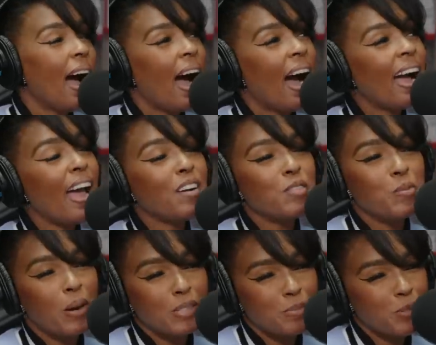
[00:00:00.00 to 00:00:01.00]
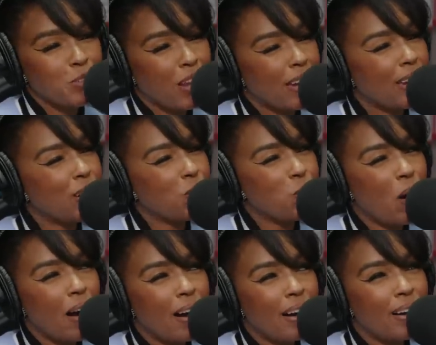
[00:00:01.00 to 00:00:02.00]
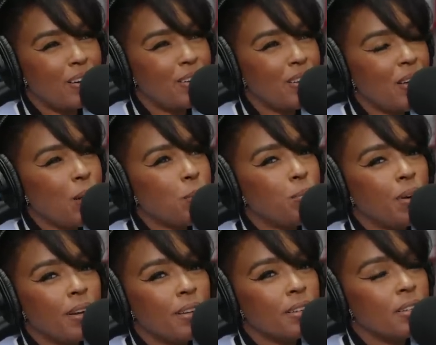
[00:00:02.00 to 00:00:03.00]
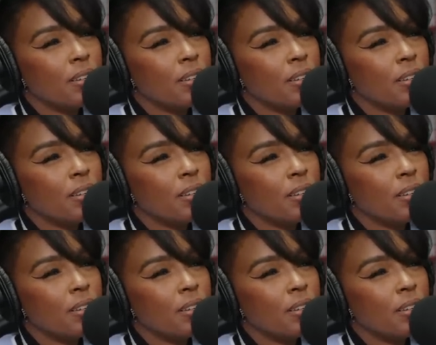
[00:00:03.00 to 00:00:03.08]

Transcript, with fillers: I haven't watched Moonlight yeah. in a while, but